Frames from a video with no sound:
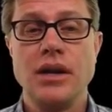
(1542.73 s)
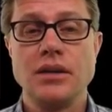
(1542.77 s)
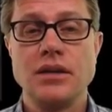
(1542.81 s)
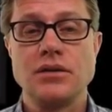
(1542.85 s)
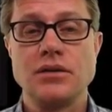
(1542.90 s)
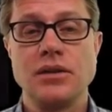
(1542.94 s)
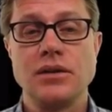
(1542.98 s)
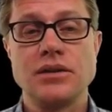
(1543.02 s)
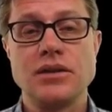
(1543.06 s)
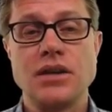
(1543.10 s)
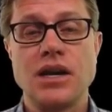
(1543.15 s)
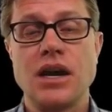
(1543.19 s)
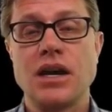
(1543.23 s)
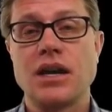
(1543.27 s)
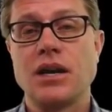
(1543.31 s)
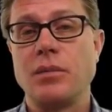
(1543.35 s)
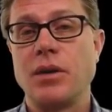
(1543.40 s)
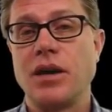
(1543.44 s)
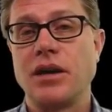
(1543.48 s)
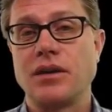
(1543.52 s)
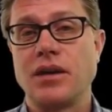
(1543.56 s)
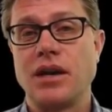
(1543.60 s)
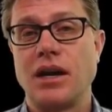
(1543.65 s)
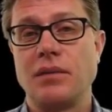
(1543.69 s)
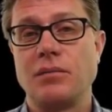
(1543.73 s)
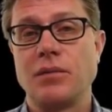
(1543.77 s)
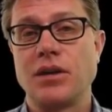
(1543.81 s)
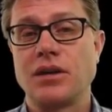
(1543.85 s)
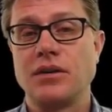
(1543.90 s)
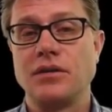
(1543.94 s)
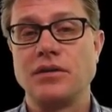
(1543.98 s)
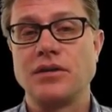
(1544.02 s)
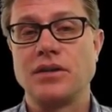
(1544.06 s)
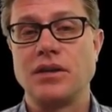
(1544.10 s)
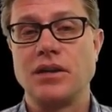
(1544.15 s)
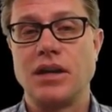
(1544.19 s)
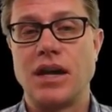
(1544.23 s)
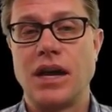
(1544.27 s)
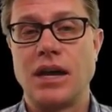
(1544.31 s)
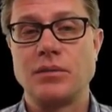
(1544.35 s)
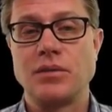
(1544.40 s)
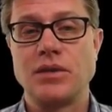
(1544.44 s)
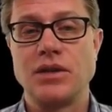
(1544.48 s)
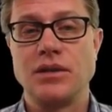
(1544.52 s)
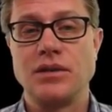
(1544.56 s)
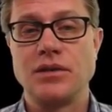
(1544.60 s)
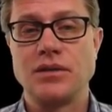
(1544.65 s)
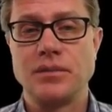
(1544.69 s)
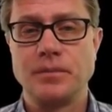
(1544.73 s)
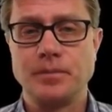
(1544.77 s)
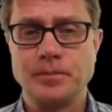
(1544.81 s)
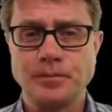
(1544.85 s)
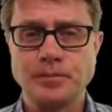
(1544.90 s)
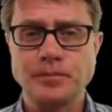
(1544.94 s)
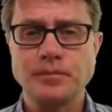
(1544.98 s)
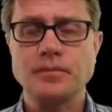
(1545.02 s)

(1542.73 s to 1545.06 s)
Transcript: So let's talk about chemical synapses